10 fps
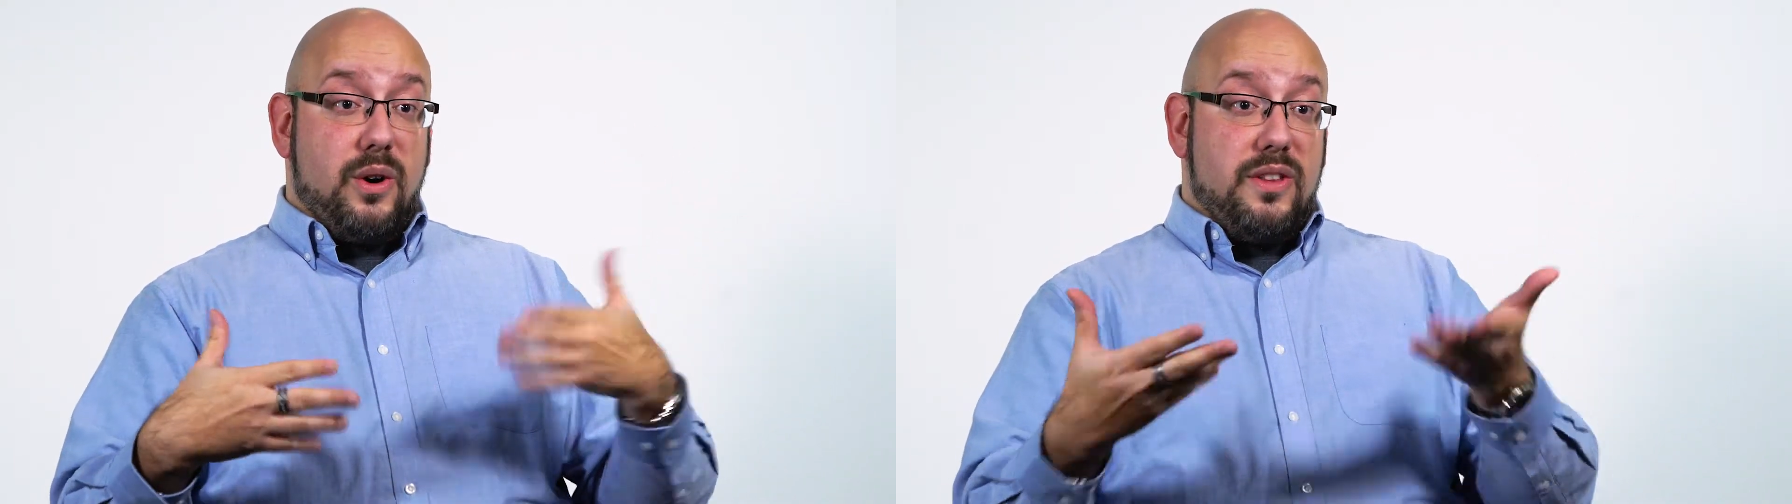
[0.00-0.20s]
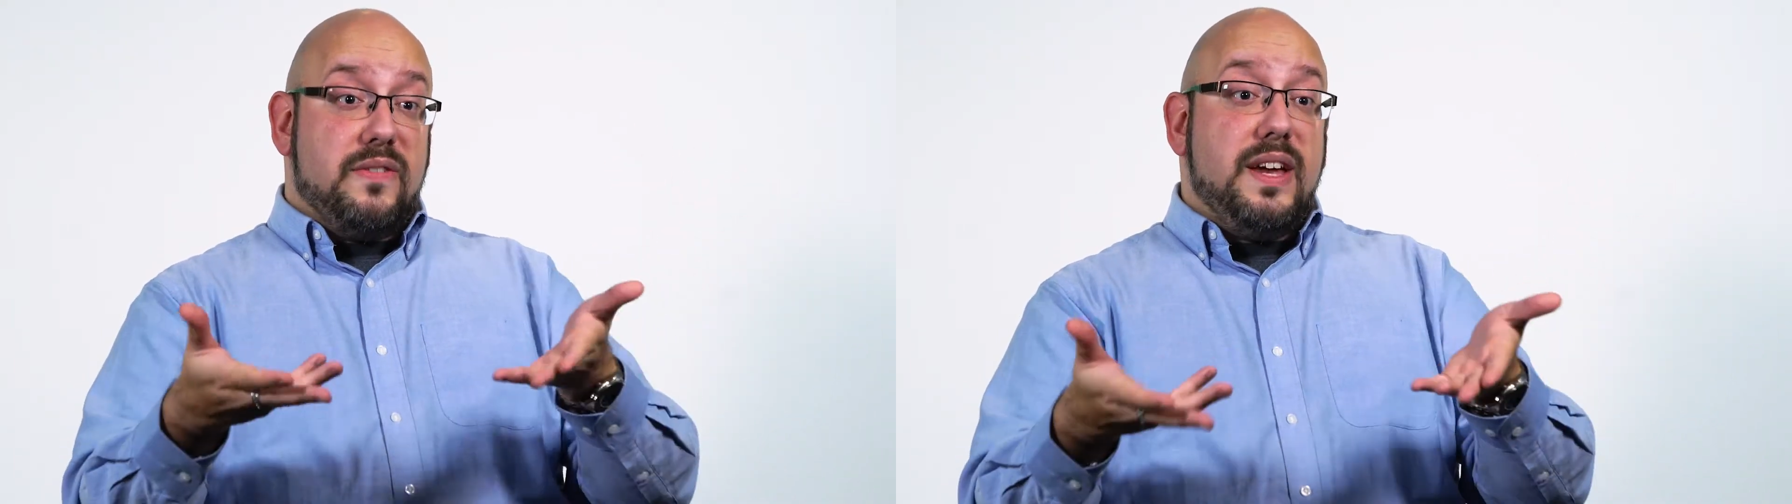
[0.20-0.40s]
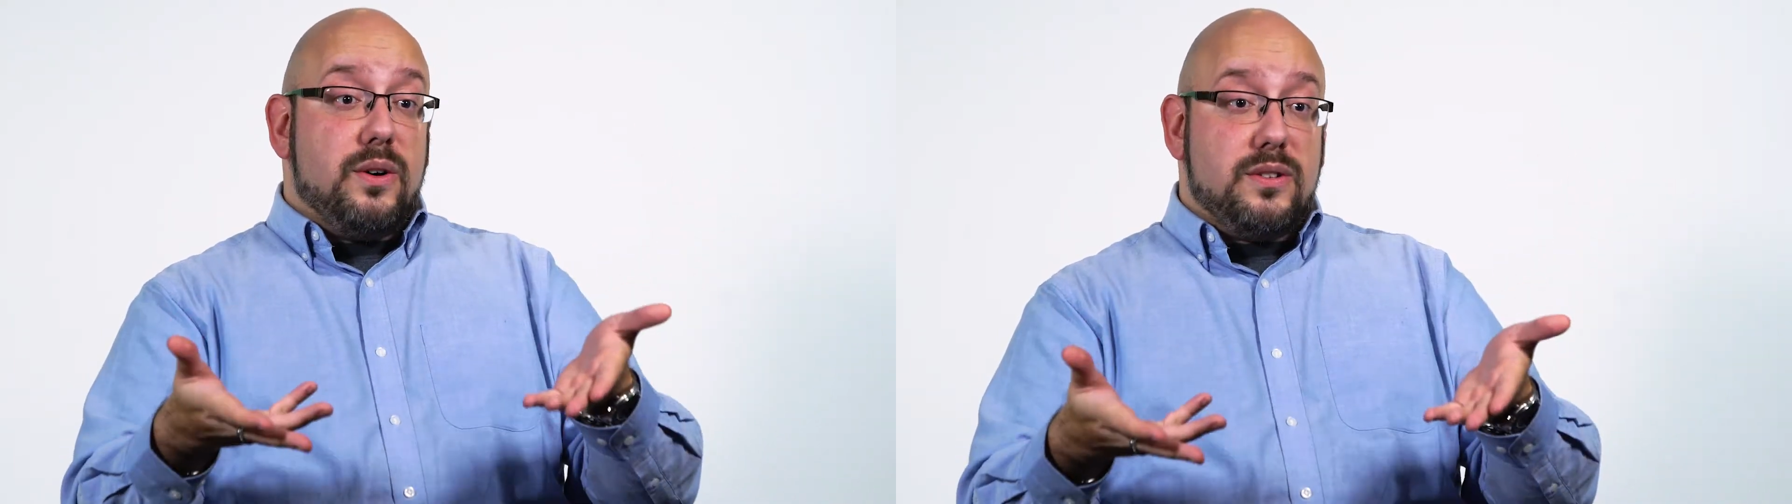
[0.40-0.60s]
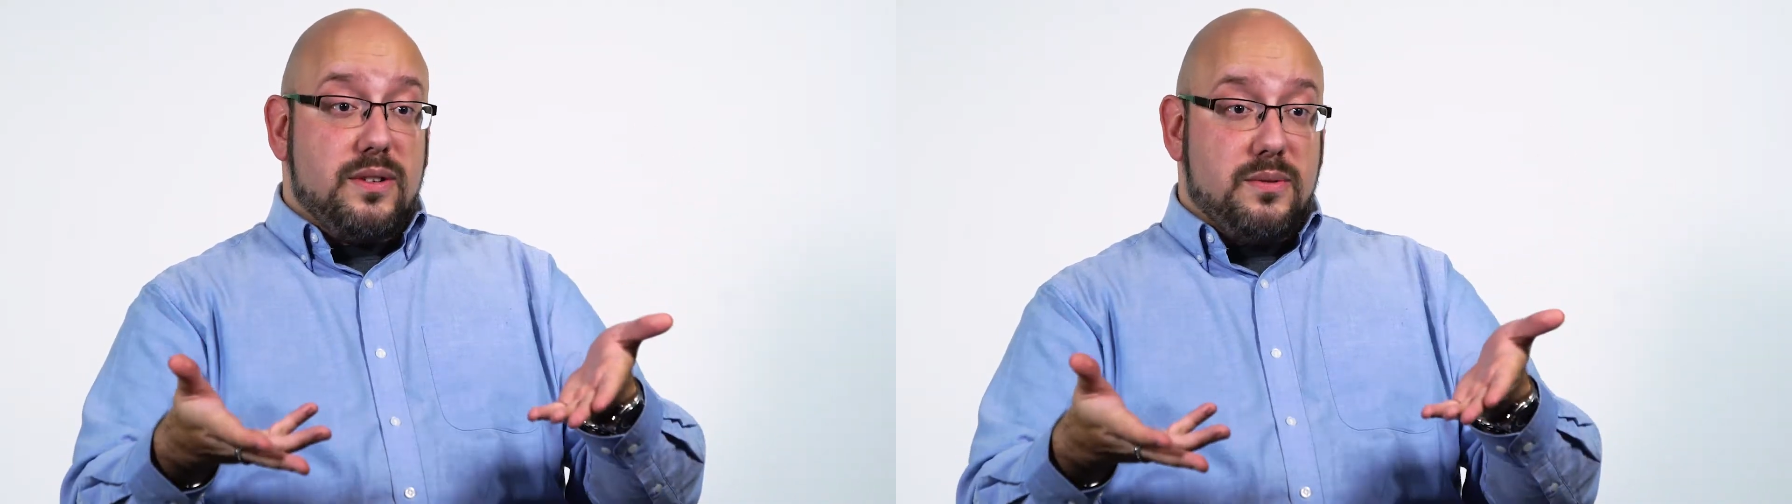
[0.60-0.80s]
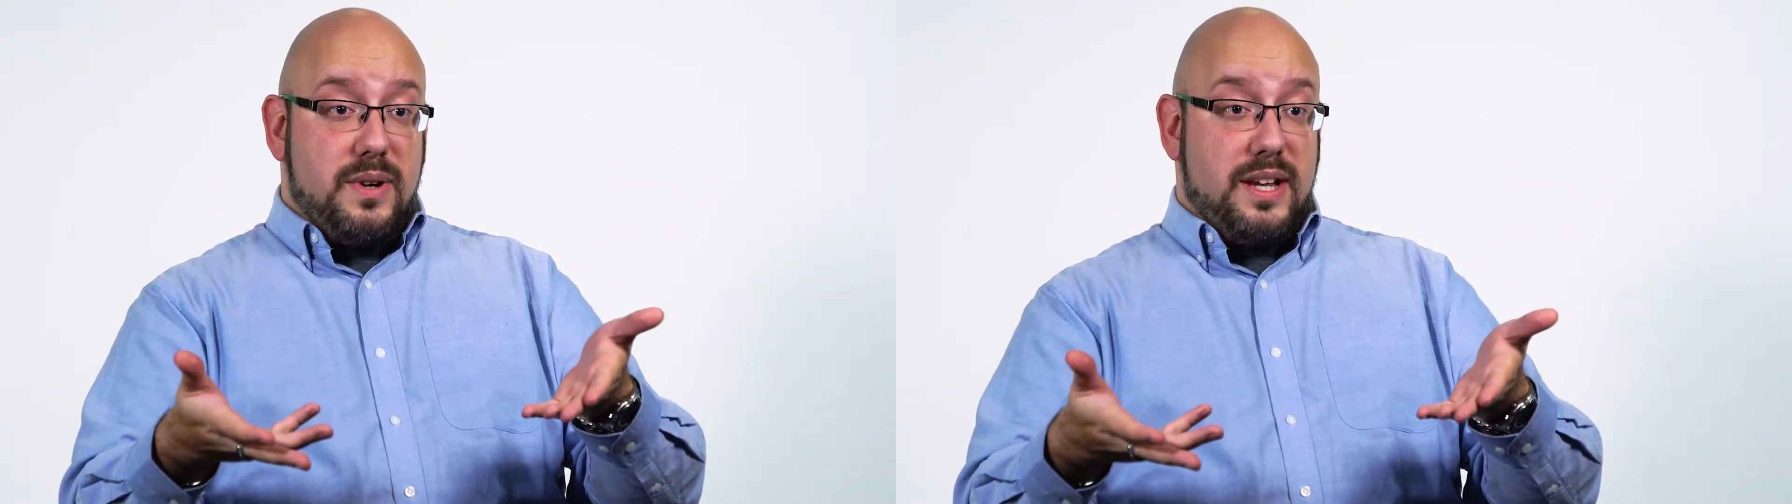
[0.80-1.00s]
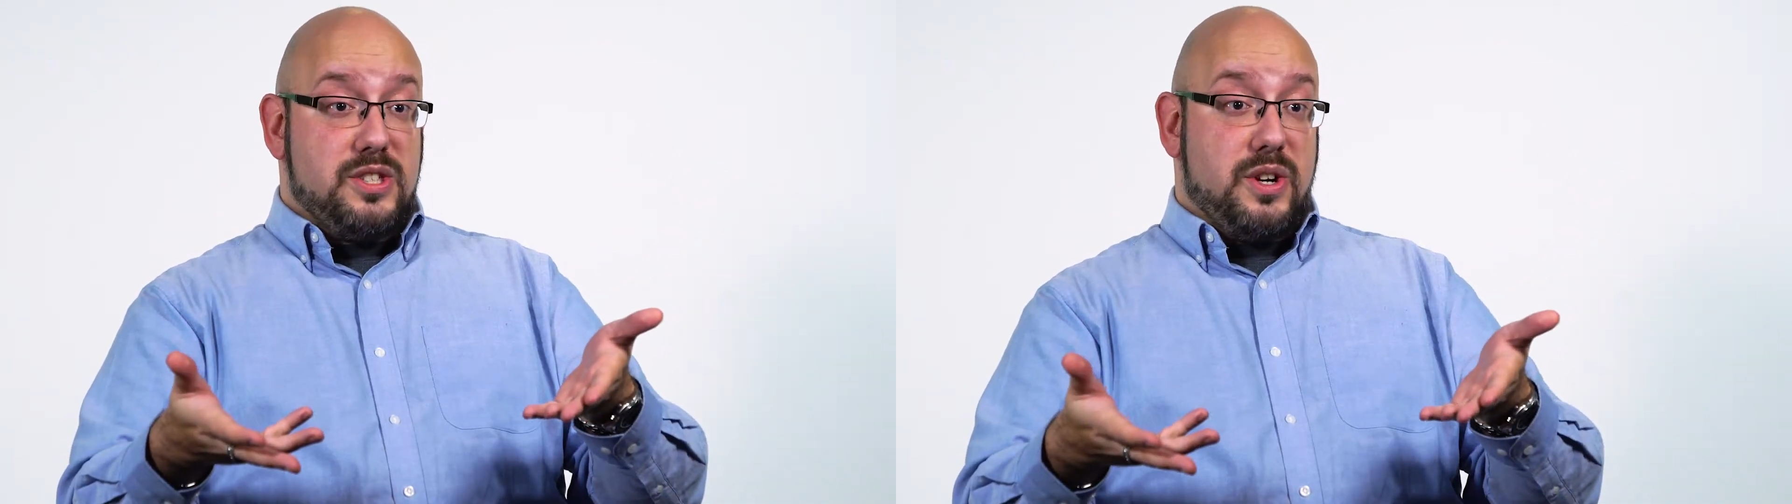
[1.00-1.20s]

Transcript: on the field, right?